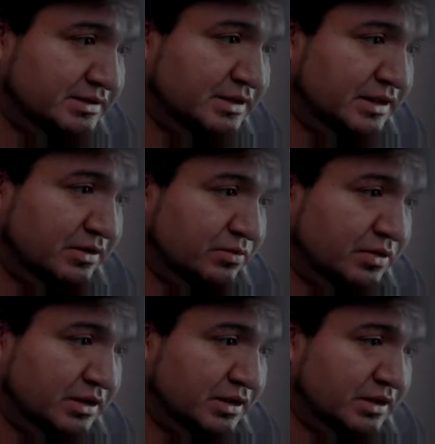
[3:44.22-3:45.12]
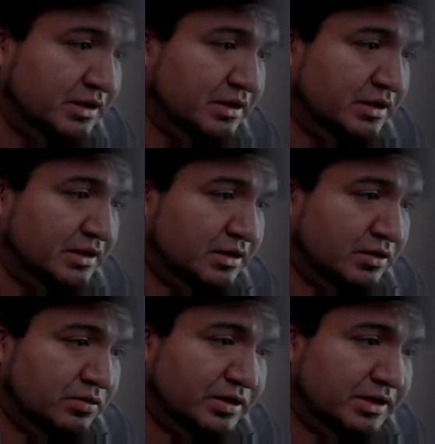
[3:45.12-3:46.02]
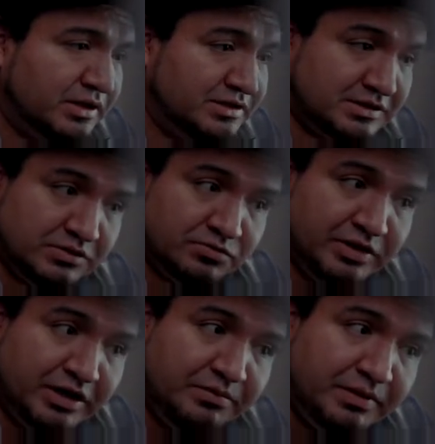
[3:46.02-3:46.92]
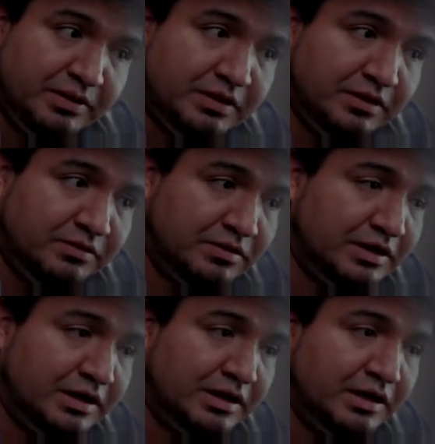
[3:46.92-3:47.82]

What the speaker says: site-wide notice wrap, right?